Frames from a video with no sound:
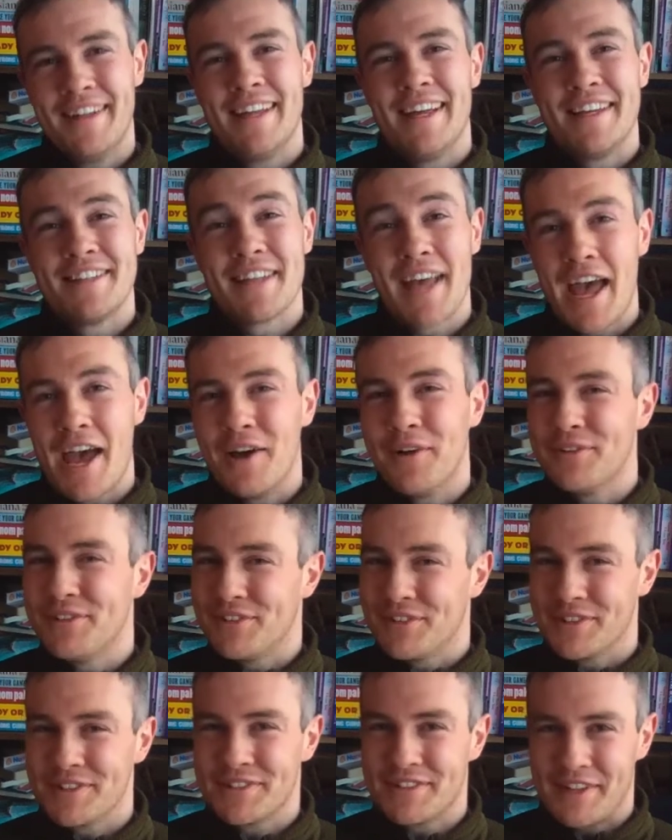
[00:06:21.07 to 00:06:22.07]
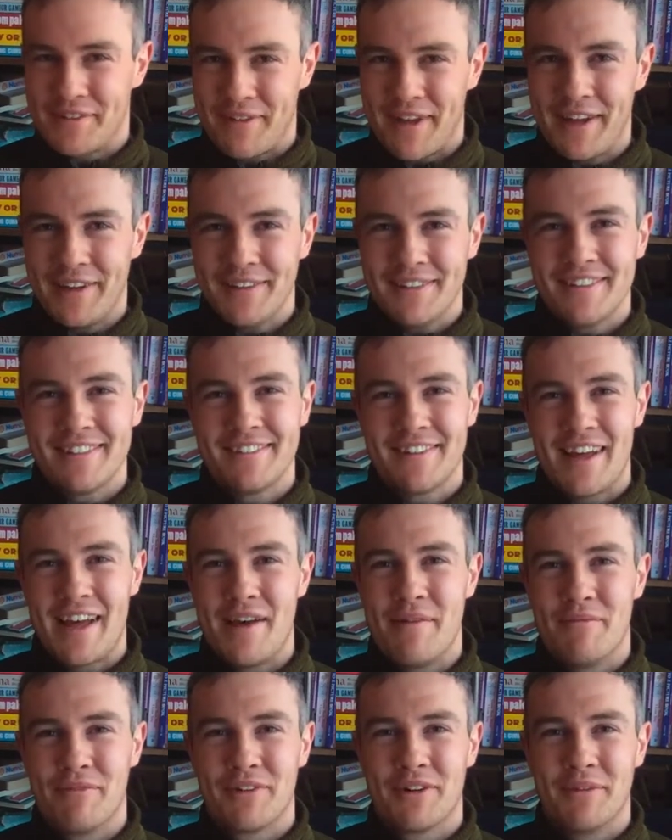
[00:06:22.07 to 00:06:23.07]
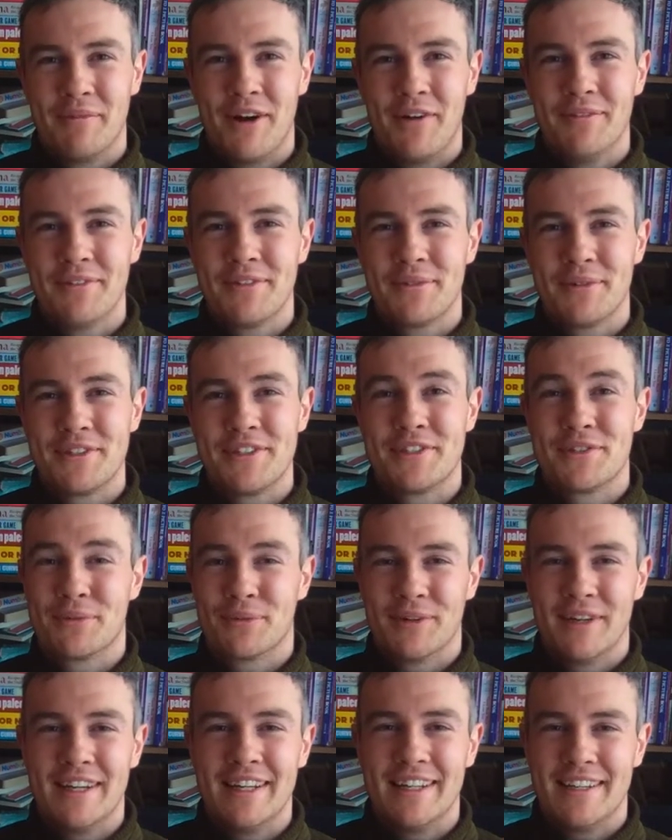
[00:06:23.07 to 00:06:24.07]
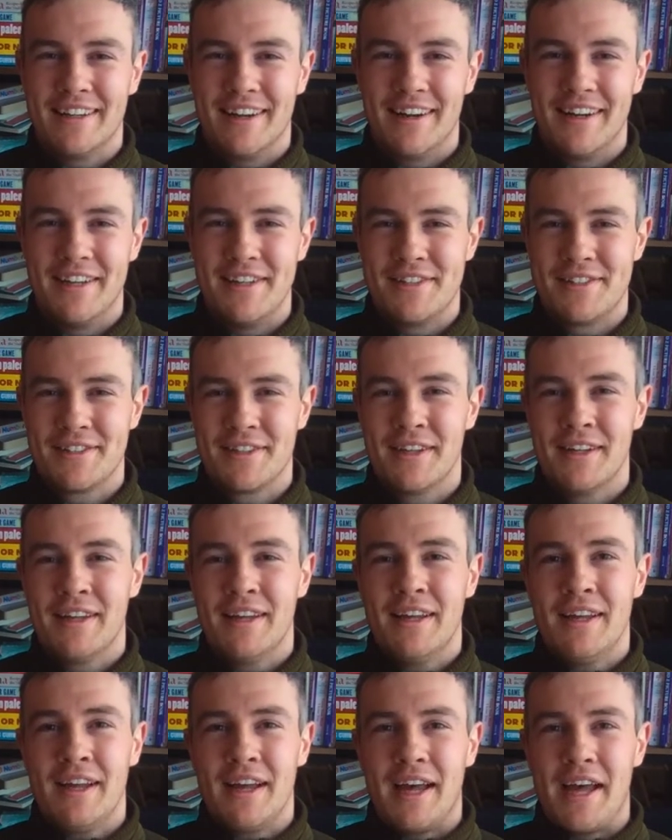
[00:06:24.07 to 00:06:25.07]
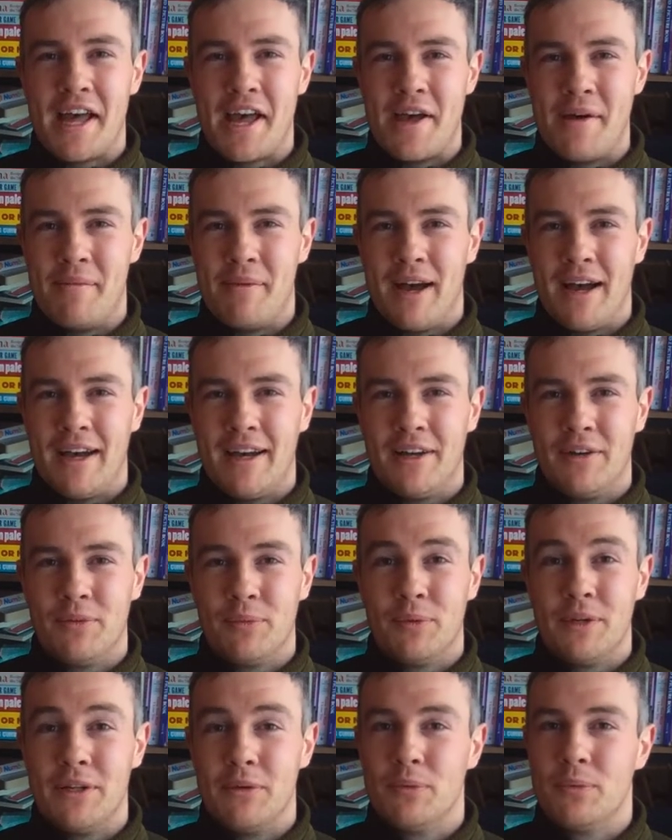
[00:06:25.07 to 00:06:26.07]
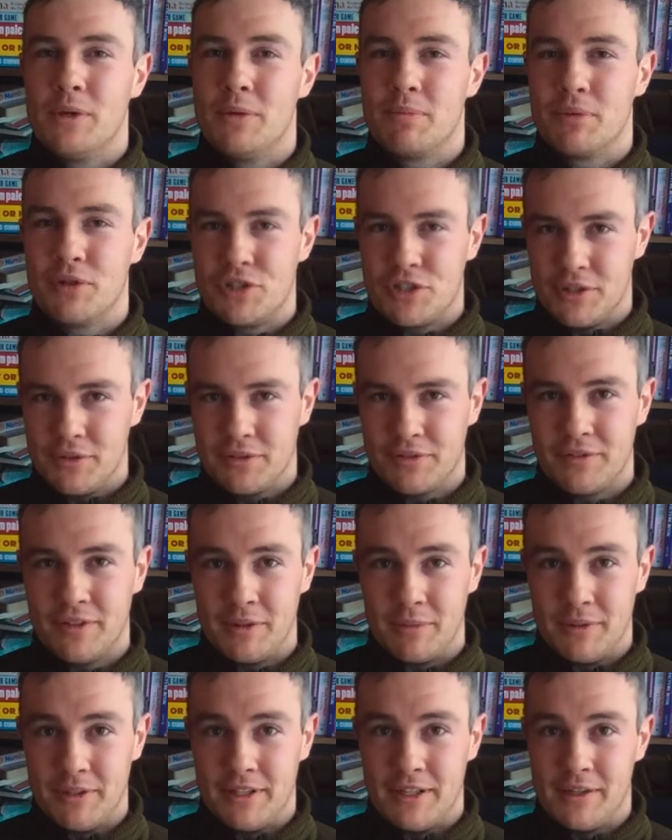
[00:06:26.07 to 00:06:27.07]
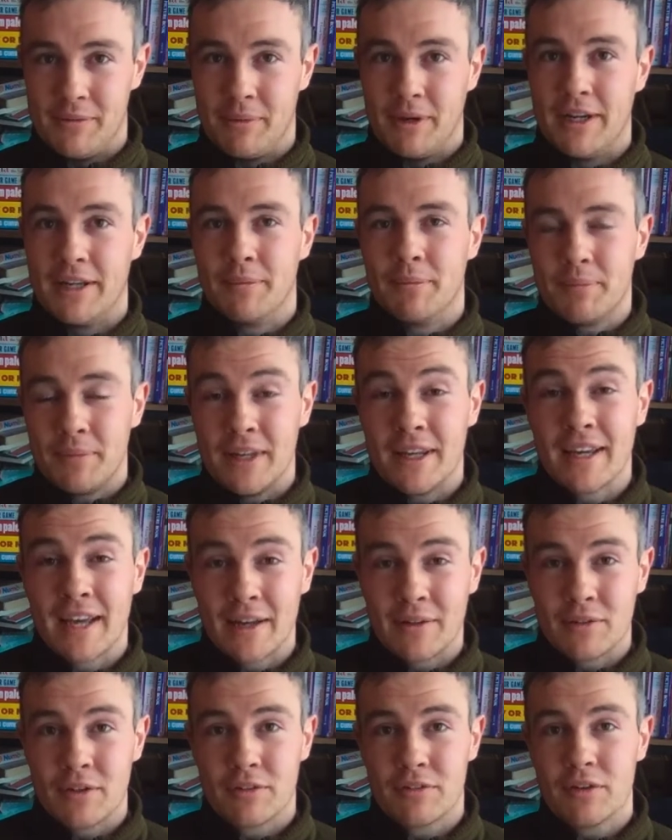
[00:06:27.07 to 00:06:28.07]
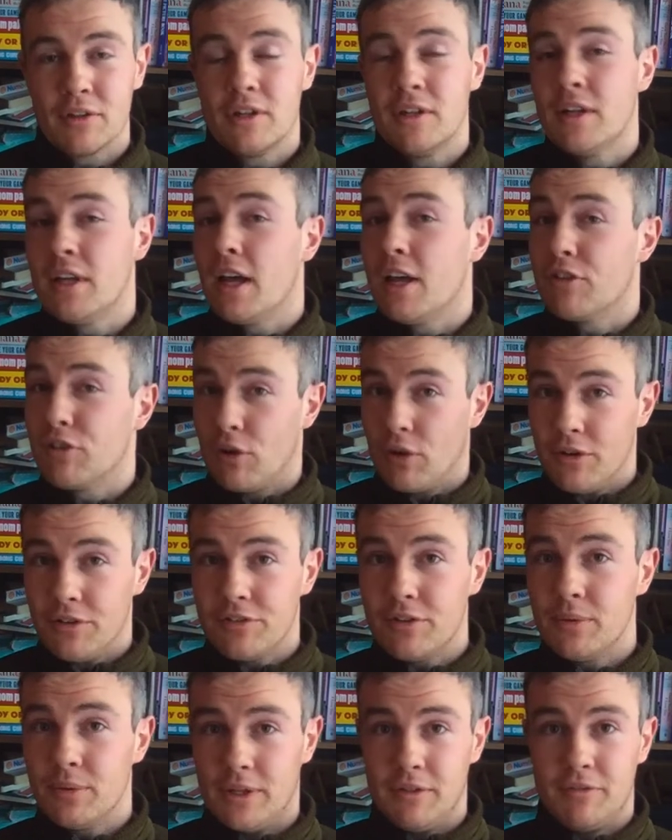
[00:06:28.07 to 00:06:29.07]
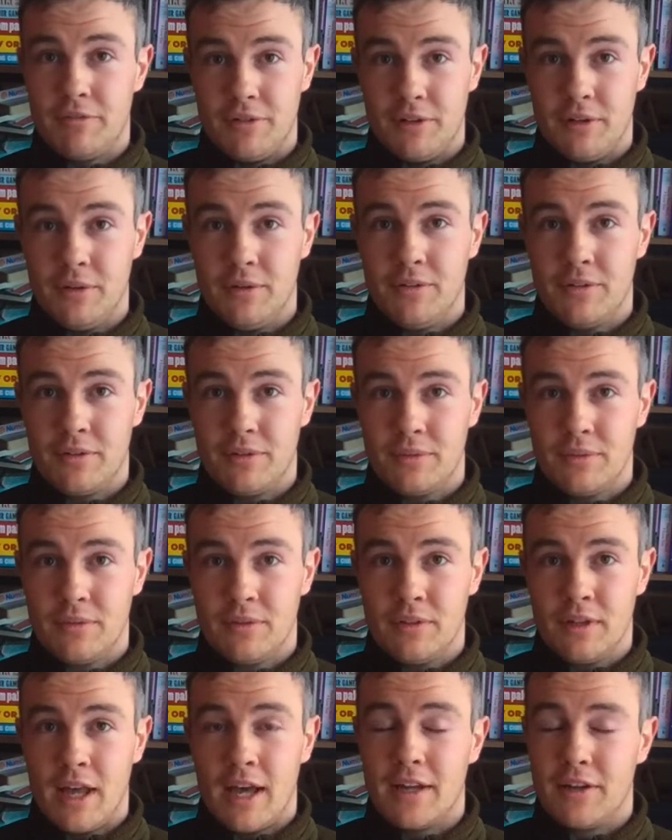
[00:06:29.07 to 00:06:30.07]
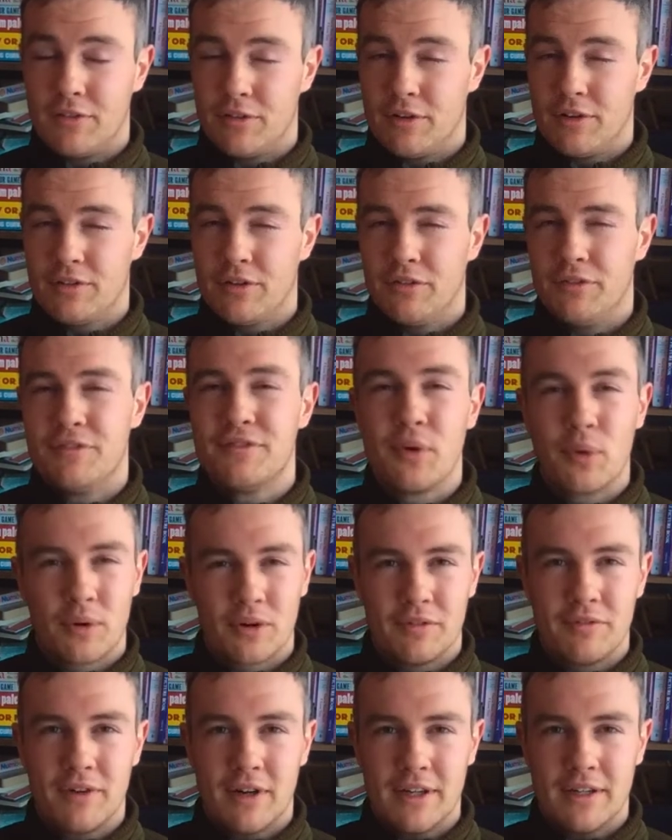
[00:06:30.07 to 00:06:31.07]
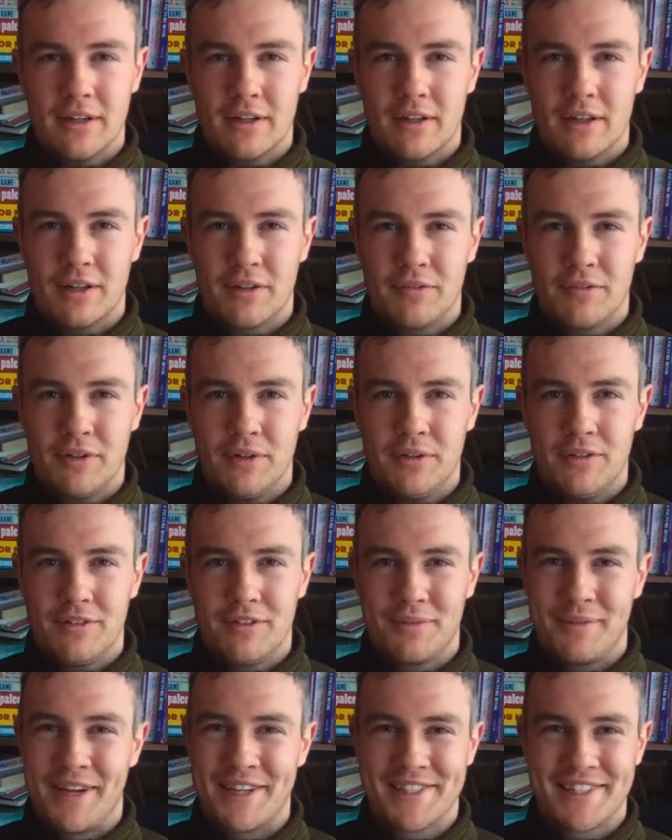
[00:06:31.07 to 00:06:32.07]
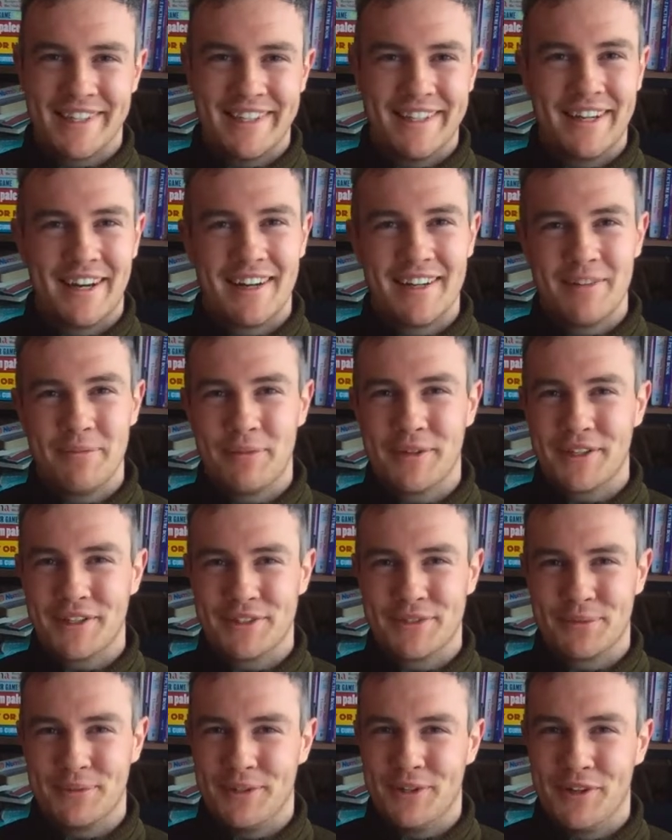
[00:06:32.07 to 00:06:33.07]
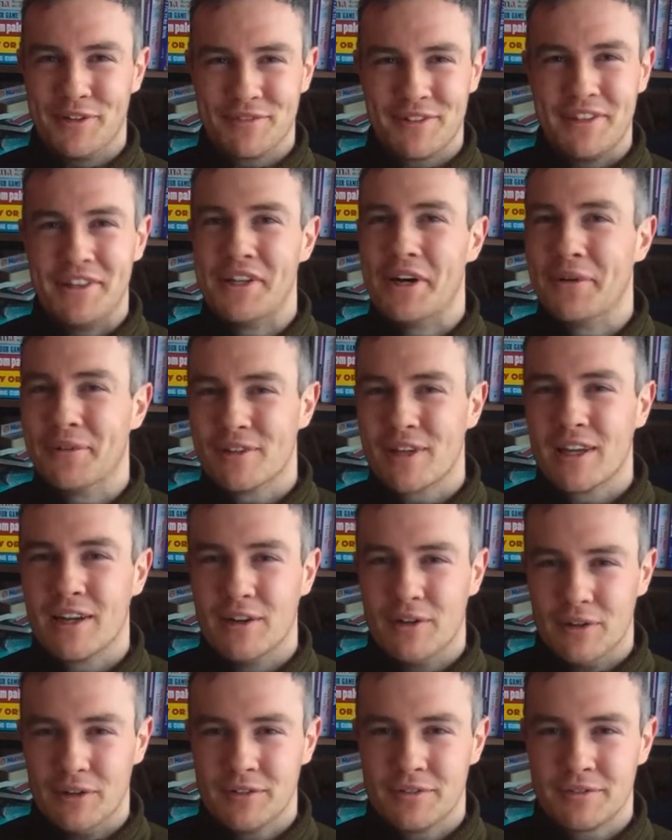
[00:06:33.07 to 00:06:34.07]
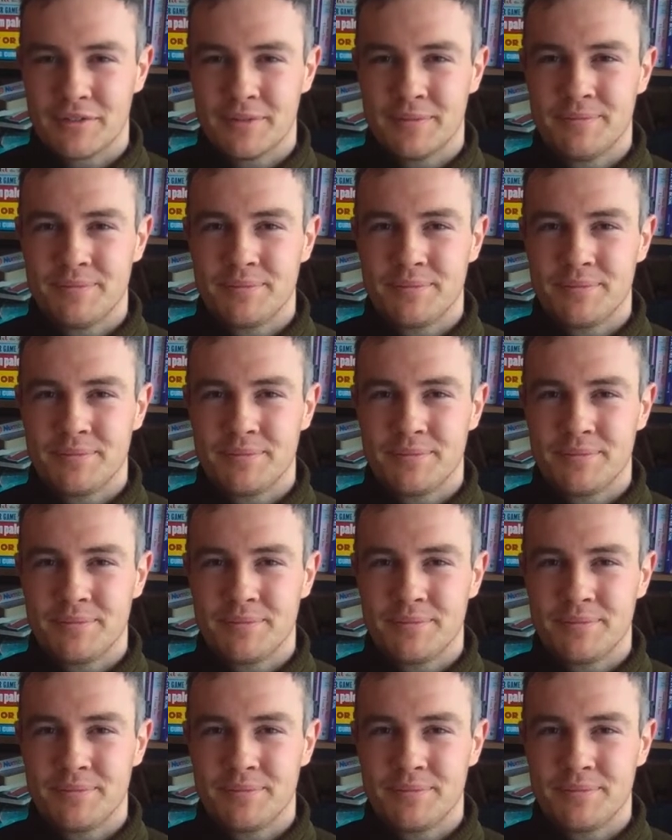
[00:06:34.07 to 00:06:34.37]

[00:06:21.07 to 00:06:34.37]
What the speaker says: is out just about for the moment, which is really nice. And we produce vitamin D by being out in the sun. It's also in foods, and it's also fortified in a lot of foods, especially in Ireland, because we often don't get enough.